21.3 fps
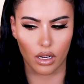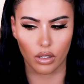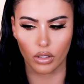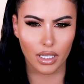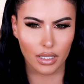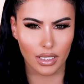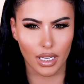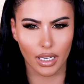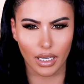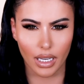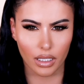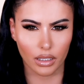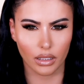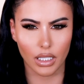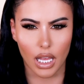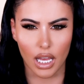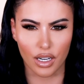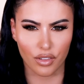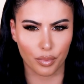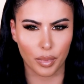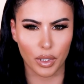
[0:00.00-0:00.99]
Because I get a
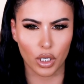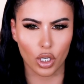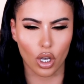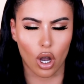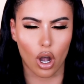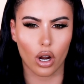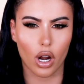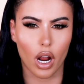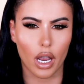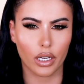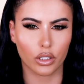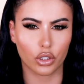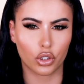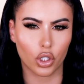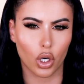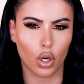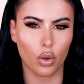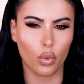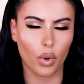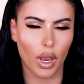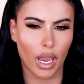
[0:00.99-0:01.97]
lot of PR, I
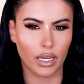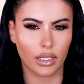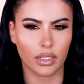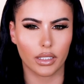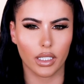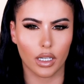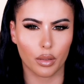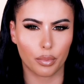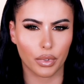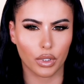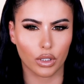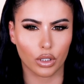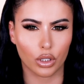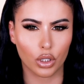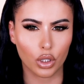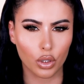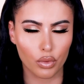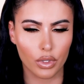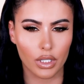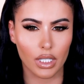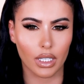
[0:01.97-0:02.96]
don't end up
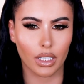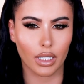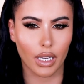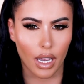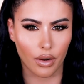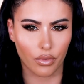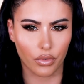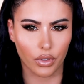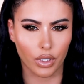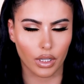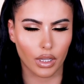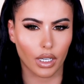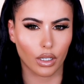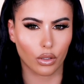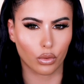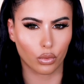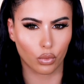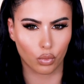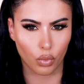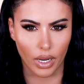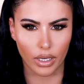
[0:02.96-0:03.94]
using
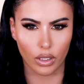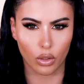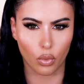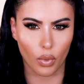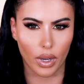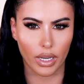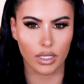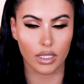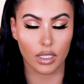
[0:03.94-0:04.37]
everything right away.